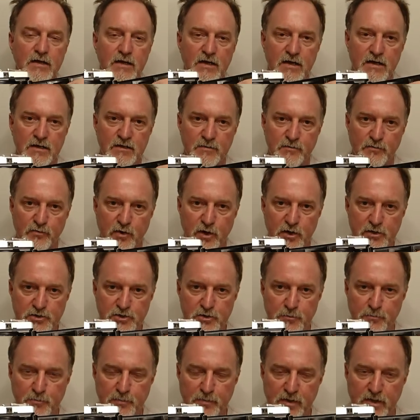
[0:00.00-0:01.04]
and the
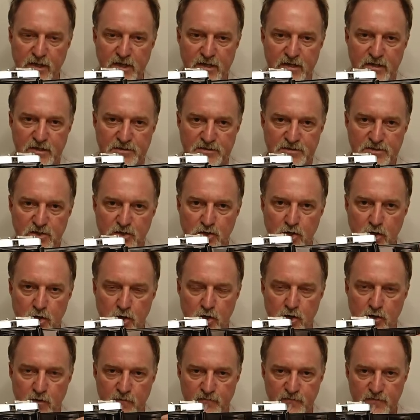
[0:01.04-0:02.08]
pressure plate is
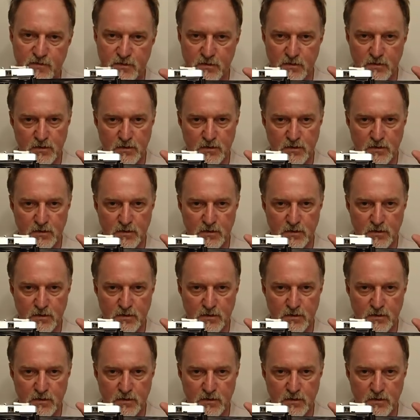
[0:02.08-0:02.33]
curved